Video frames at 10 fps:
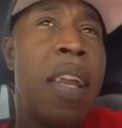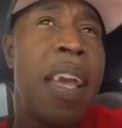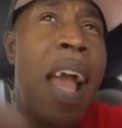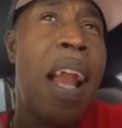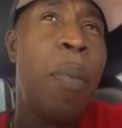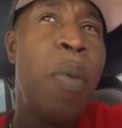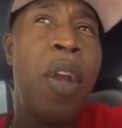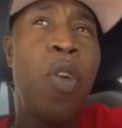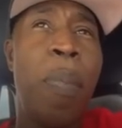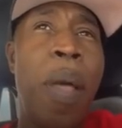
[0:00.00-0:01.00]
the girl them
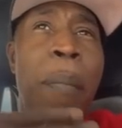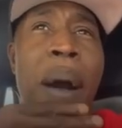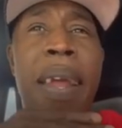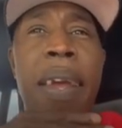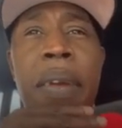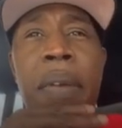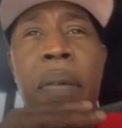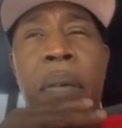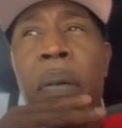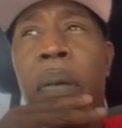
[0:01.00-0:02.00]
we do up them body,
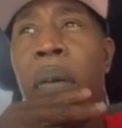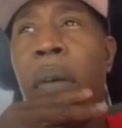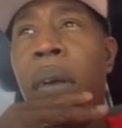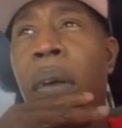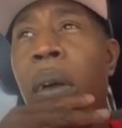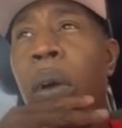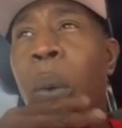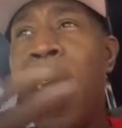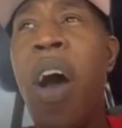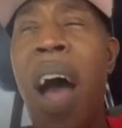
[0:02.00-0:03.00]

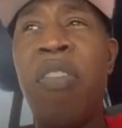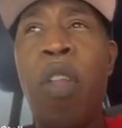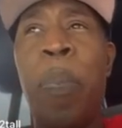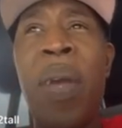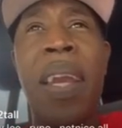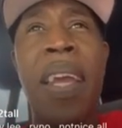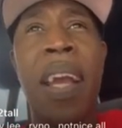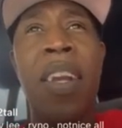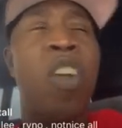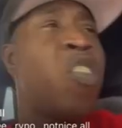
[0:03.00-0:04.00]
we don't have no pitney
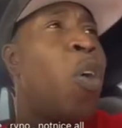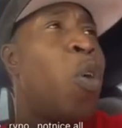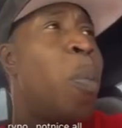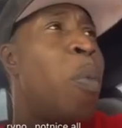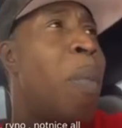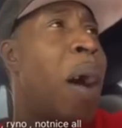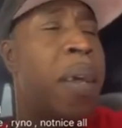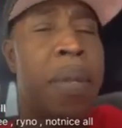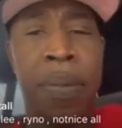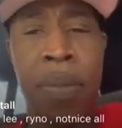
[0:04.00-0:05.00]
yet. Go suck on the mama.
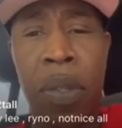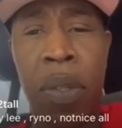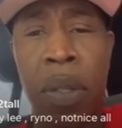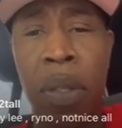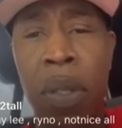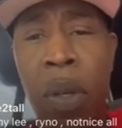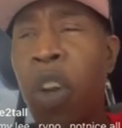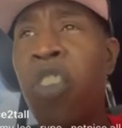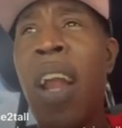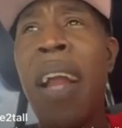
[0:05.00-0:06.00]

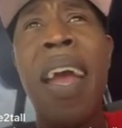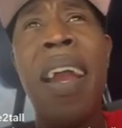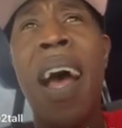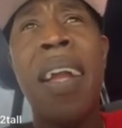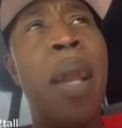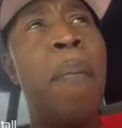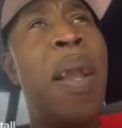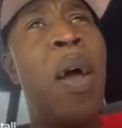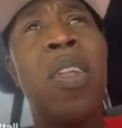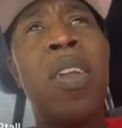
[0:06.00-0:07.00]
On oh, should have dead under the
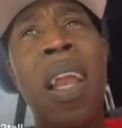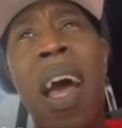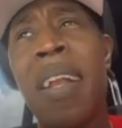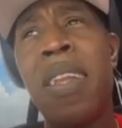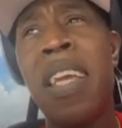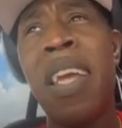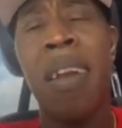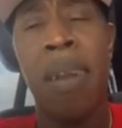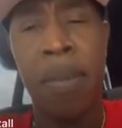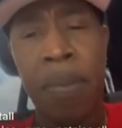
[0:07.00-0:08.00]
blood clot
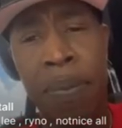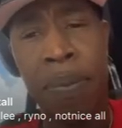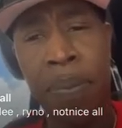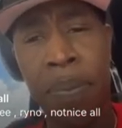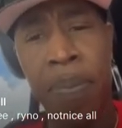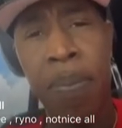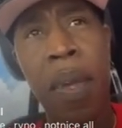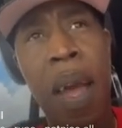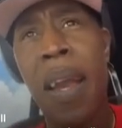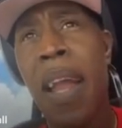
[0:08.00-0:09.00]
needle.
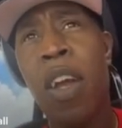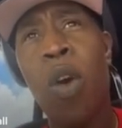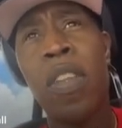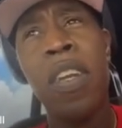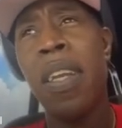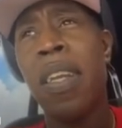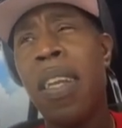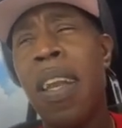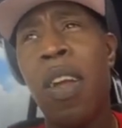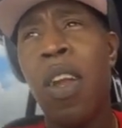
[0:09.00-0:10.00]
Under the cutting,
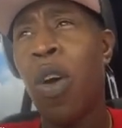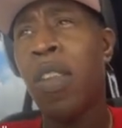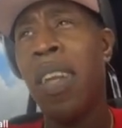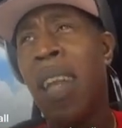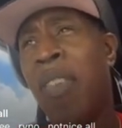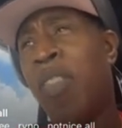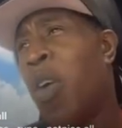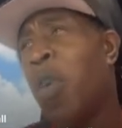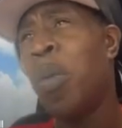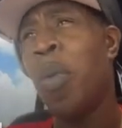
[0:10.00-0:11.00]
the, the cutting knife.
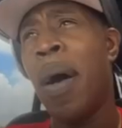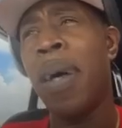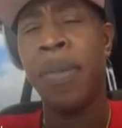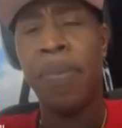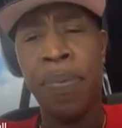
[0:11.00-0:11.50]
Suck on the mama.